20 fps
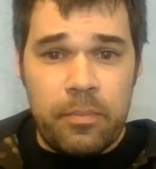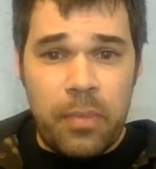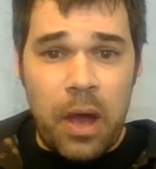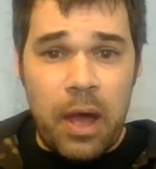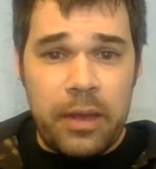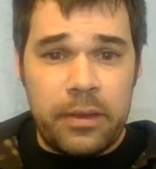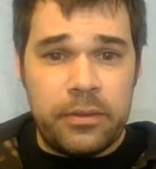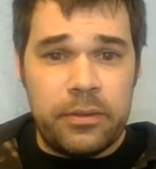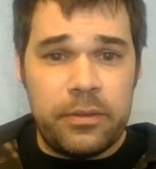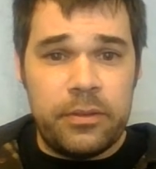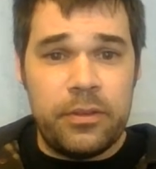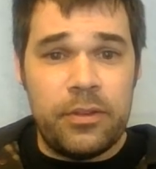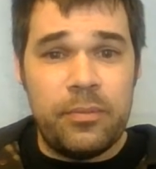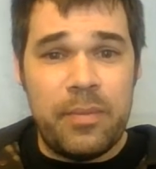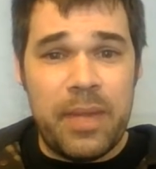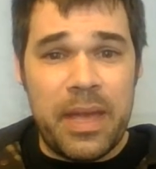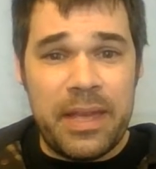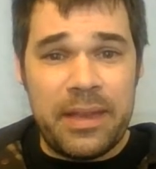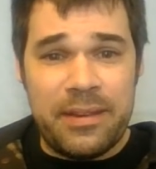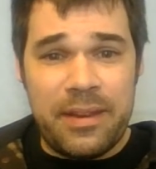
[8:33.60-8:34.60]
But you
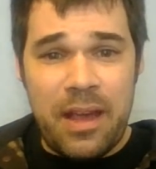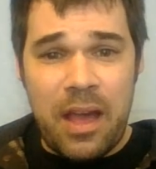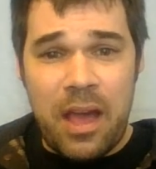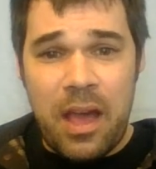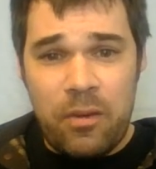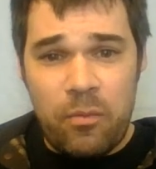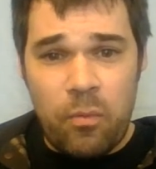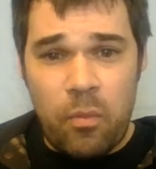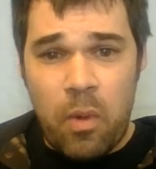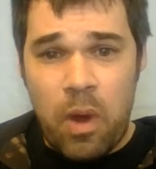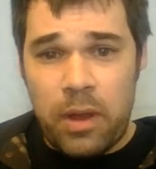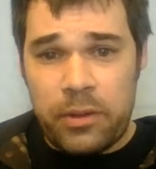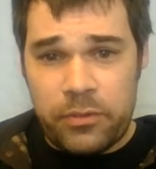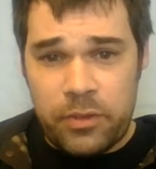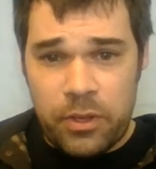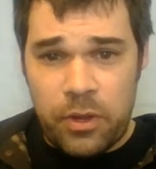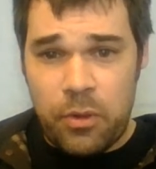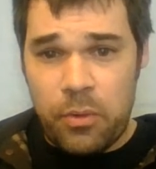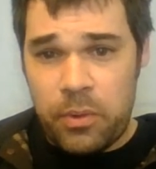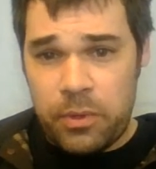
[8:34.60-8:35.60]
may not want
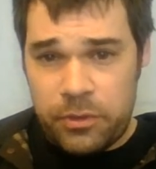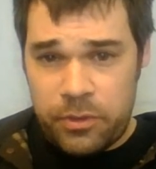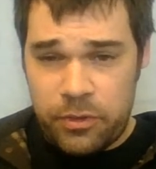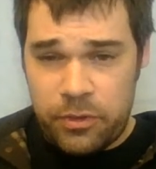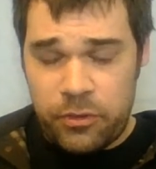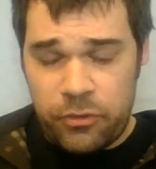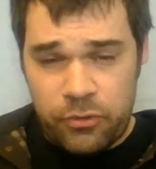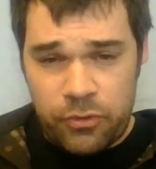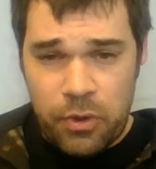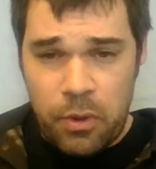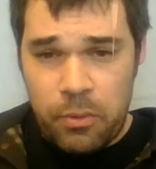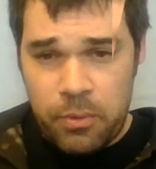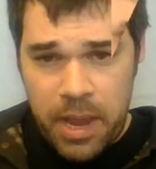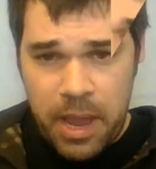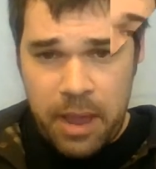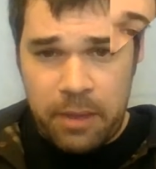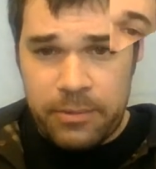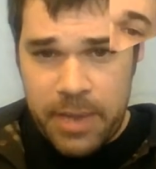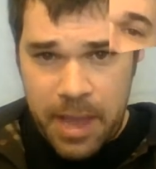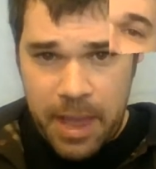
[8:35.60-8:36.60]
to go into the
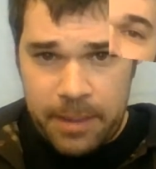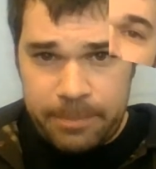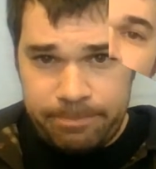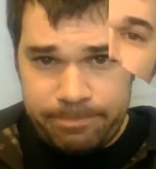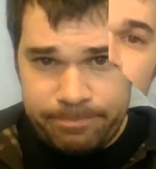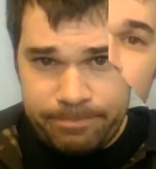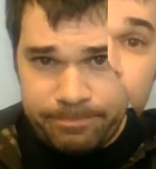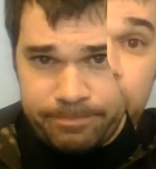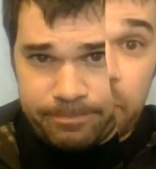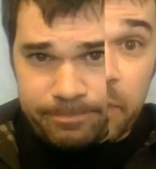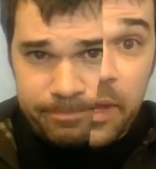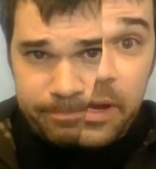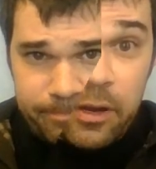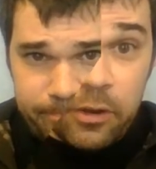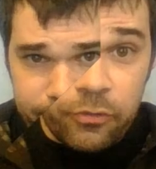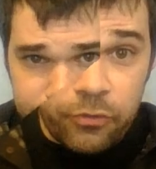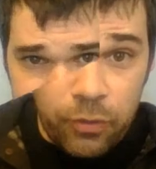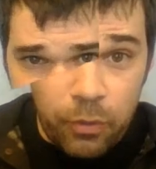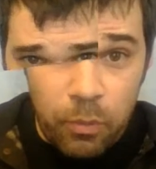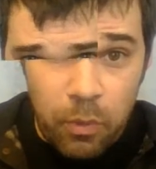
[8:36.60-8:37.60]
showdown yet.
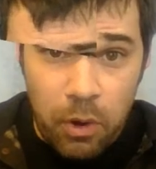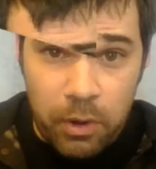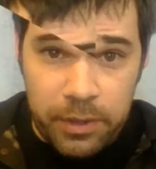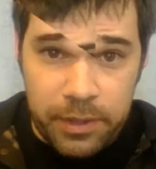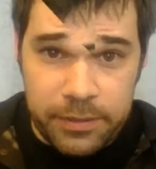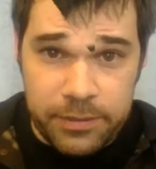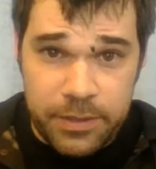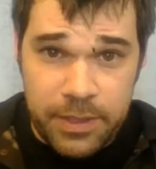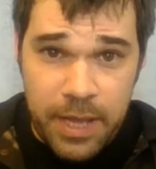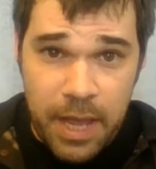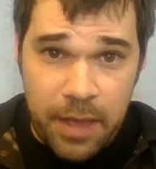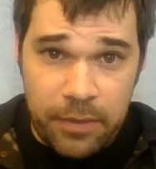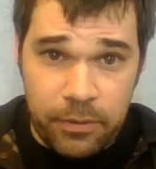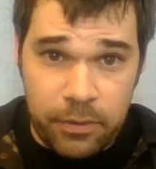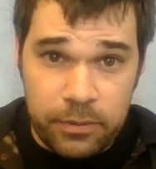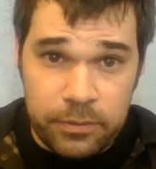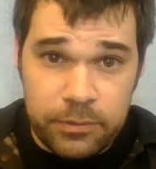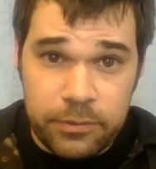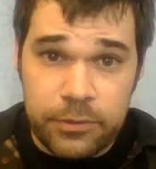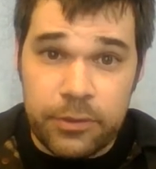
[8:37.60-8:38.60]
Players are working together
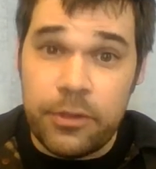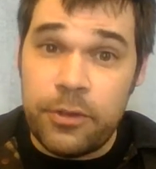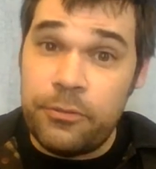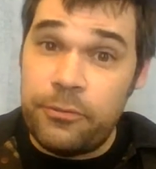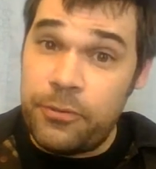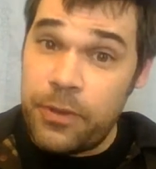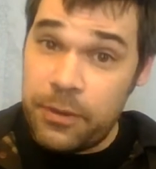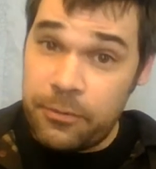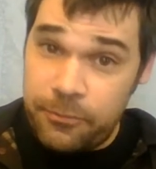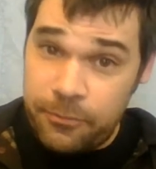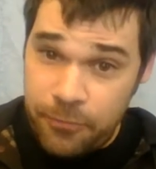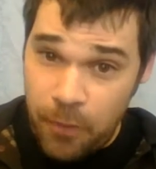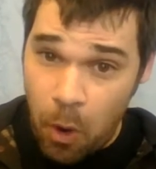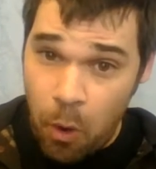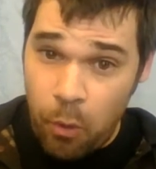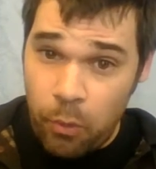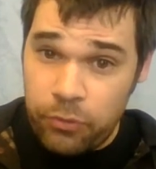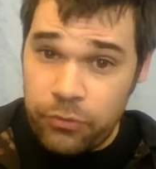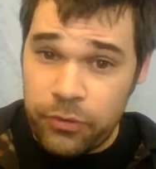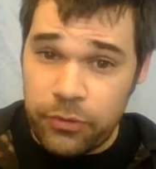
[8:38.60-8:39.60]
to defeat
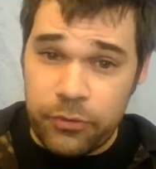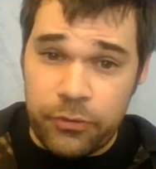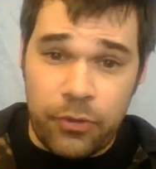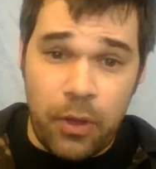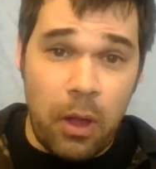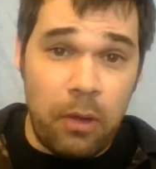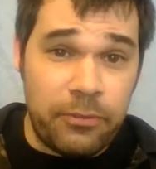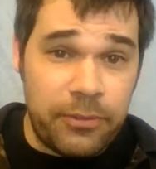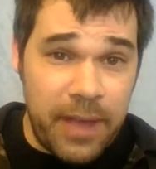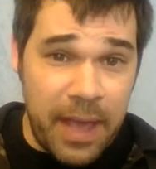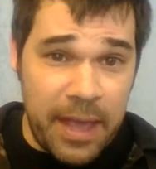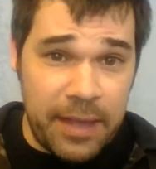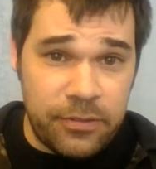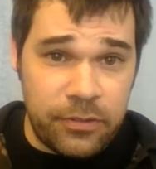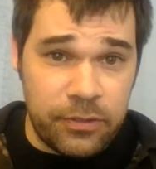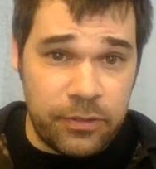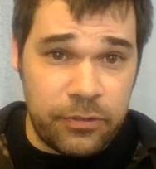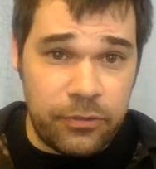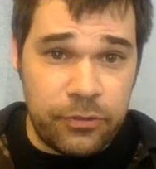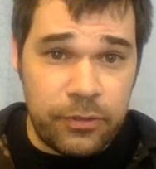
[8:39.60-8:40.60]
foes and solve
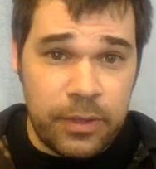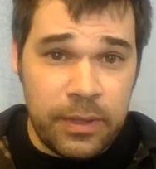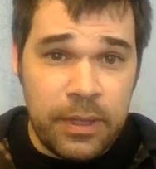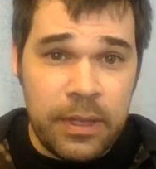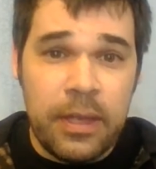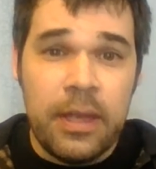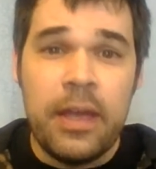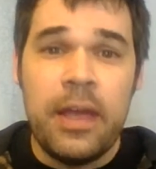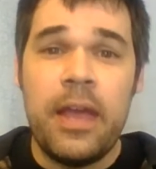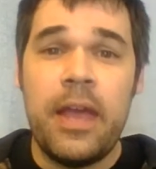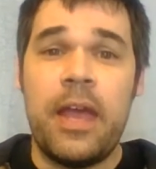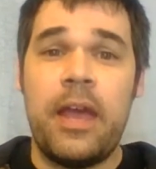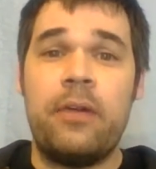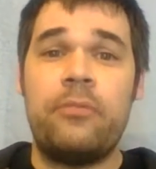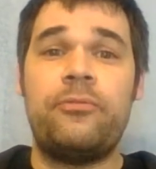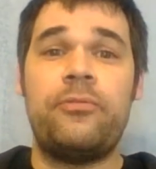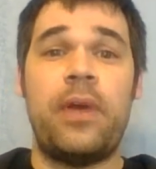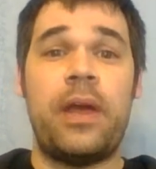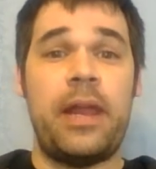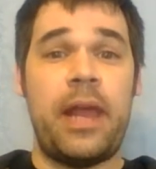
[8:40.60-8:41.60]
cases.
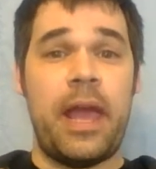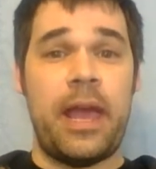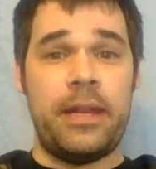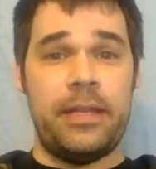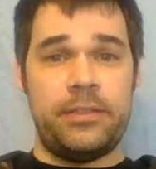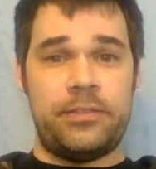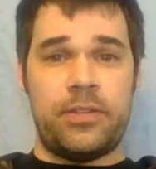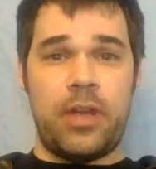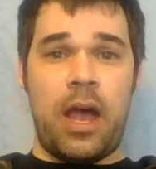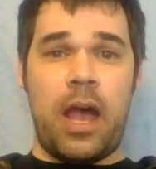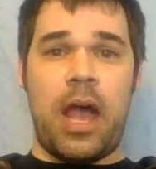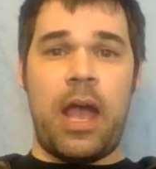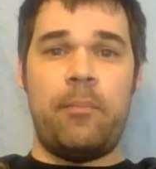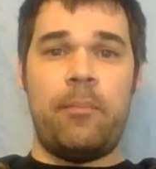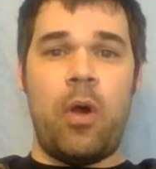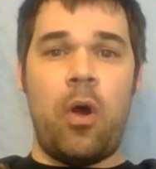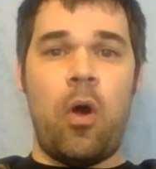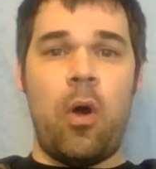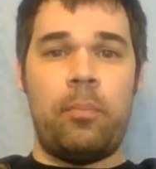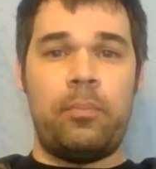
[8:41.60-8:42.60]
If at any
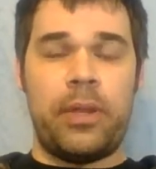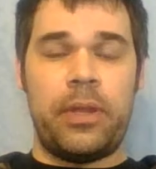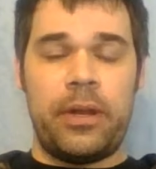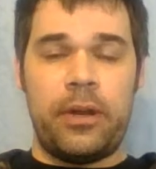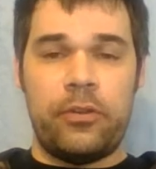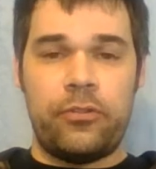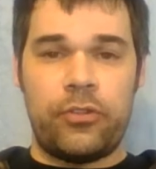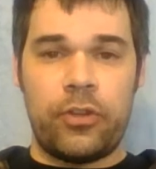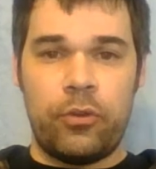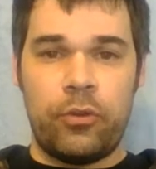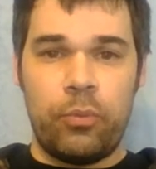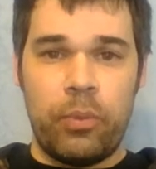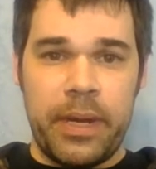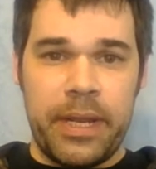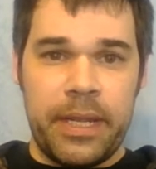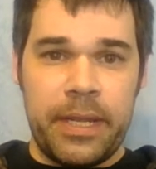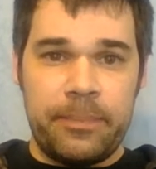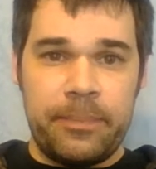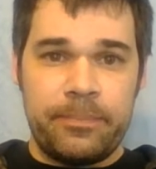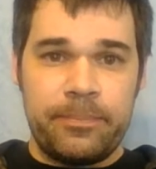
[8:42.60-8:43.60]
time all players
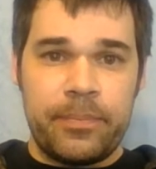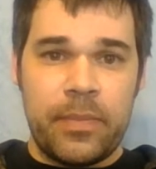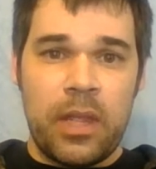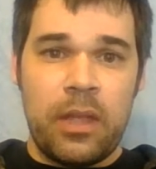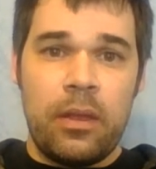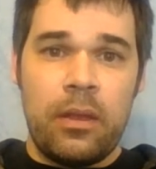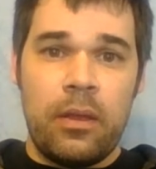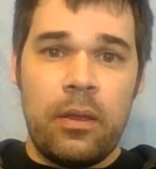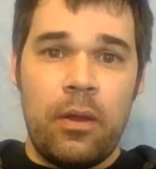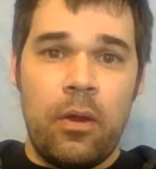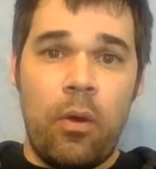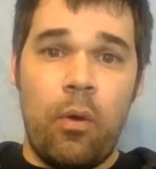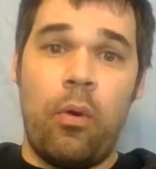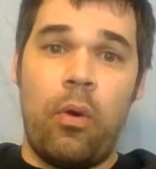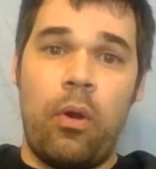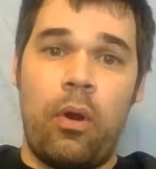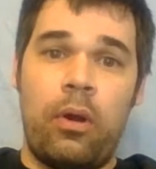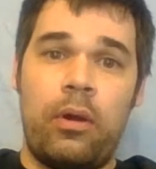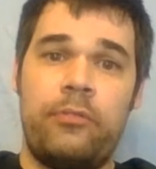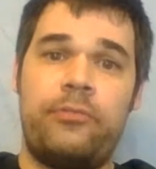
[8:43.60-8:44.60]
agree,
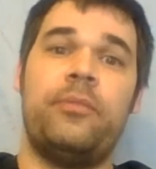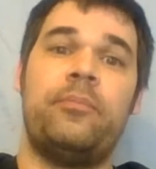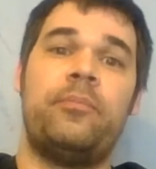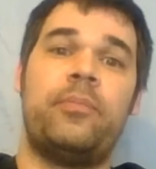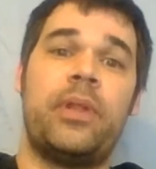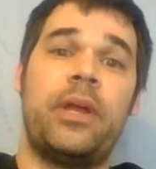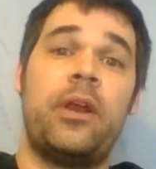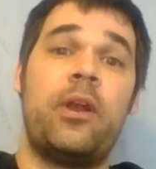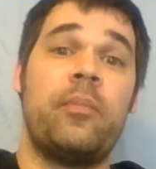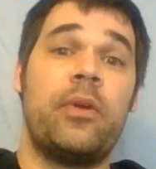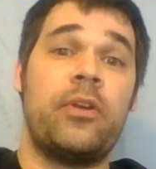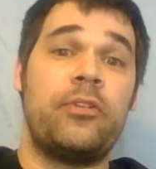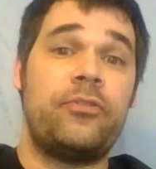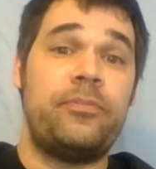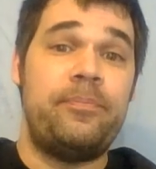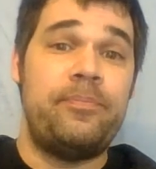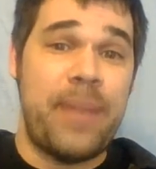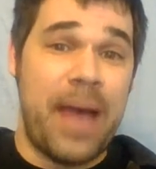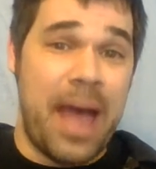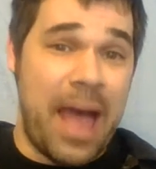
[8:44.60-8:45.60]
or if a player must
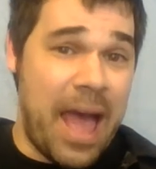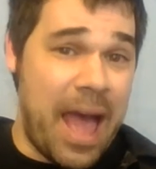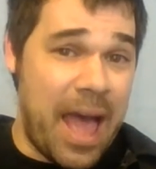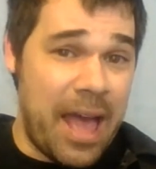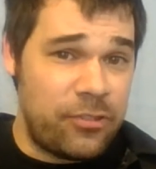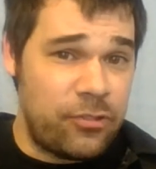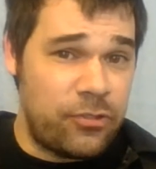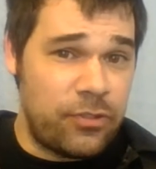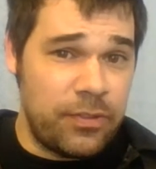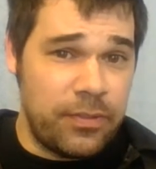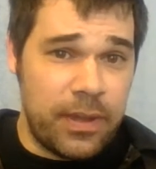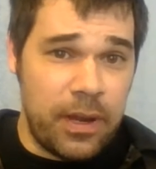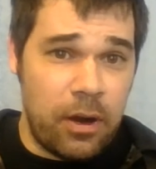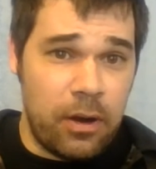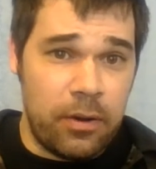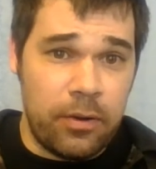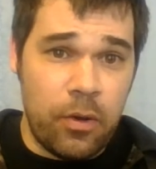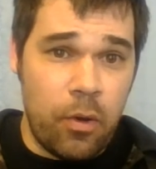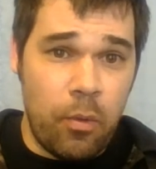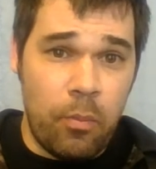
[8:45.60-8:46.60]
pass and there
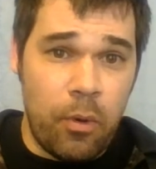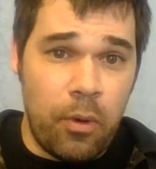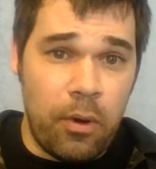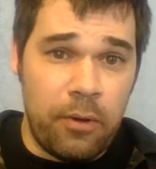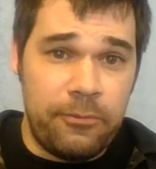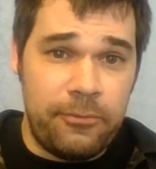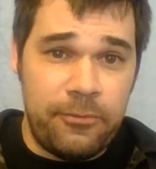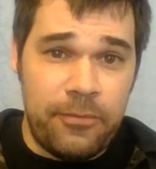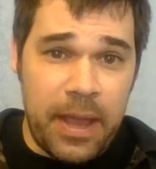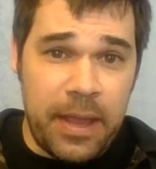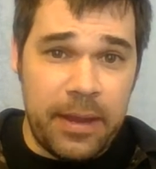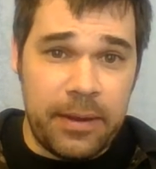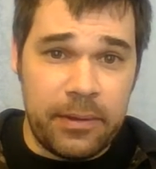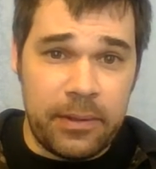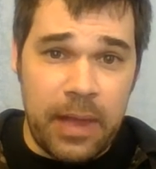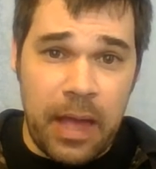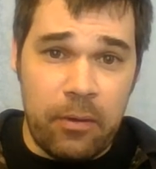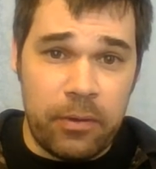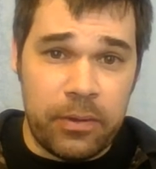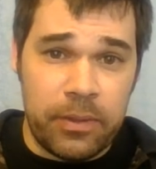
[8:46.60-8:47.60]
are no more fate
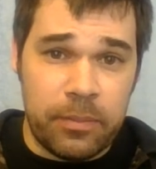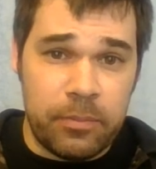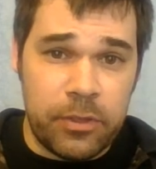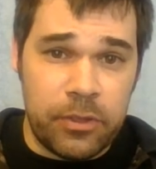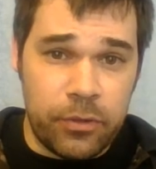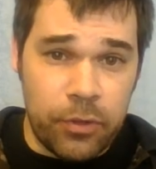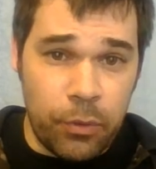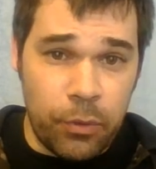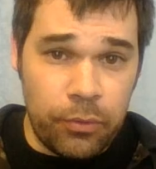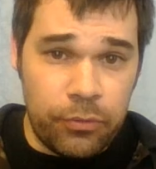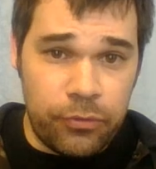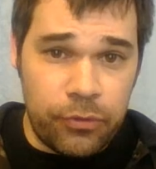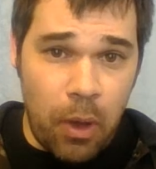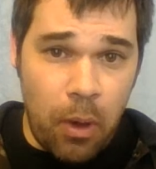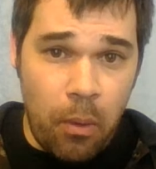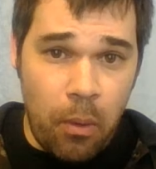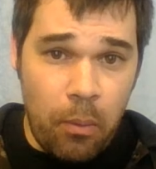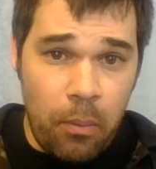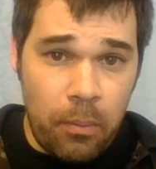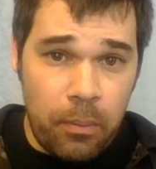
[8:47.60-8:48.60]
allowing them to do
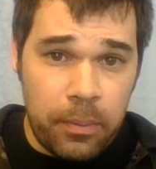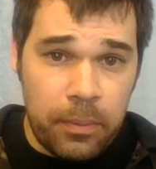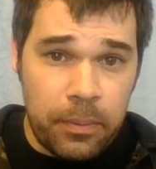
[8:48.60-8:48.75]
so,